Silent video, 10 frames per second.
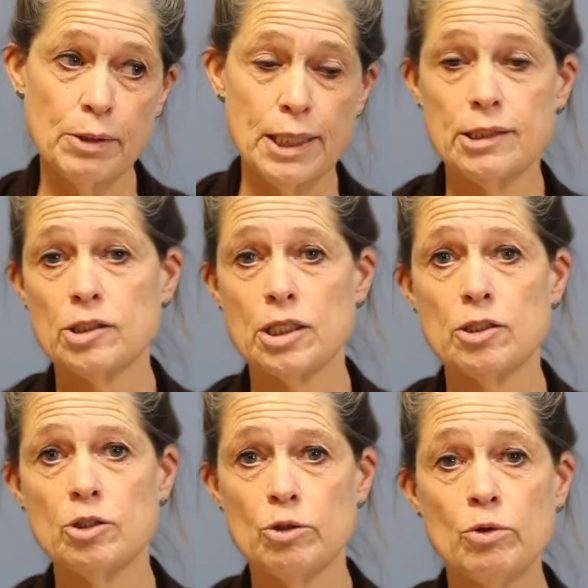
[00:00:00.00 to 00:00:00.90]
placed in
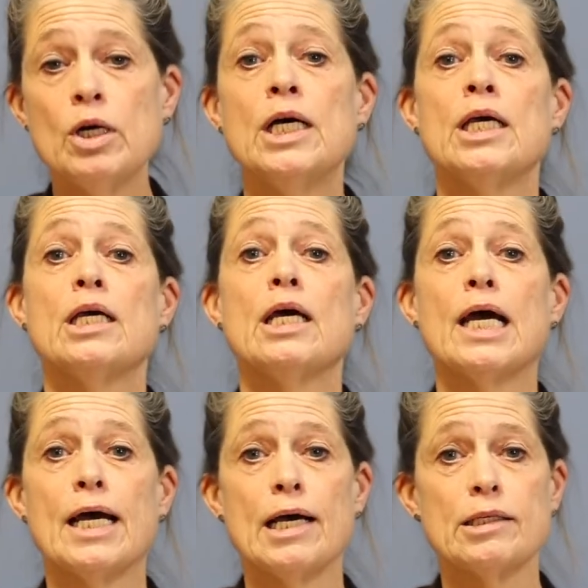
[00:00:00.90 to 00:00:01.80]
you
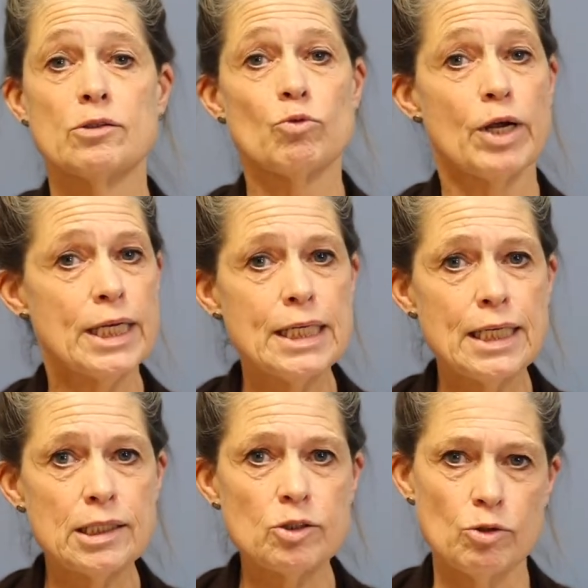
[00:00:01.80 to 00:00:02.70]
has a
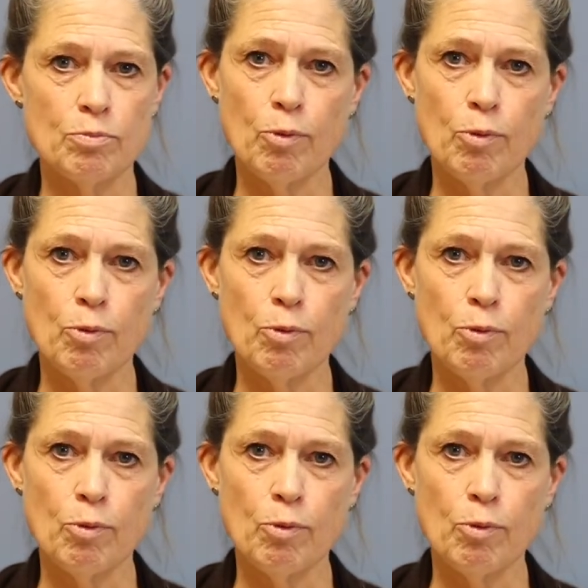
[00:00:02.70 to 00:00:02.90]
redness or